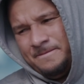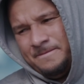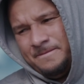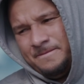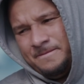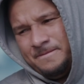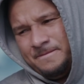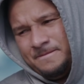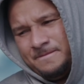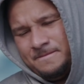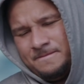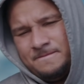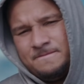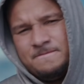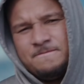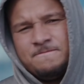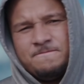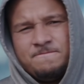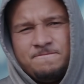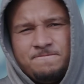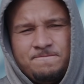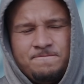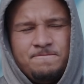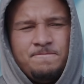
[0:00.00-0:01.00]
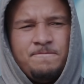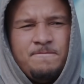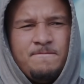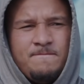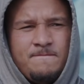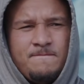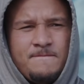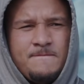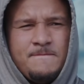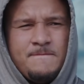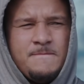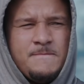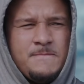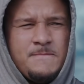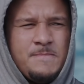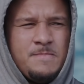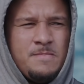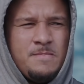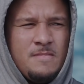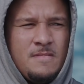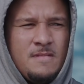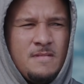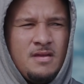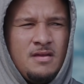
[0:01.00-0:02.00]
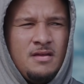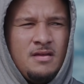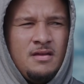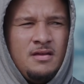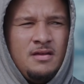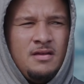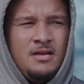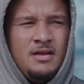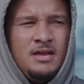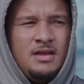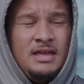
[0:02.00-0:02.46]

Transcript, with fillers: kind of the next step in the component here. You got to get better.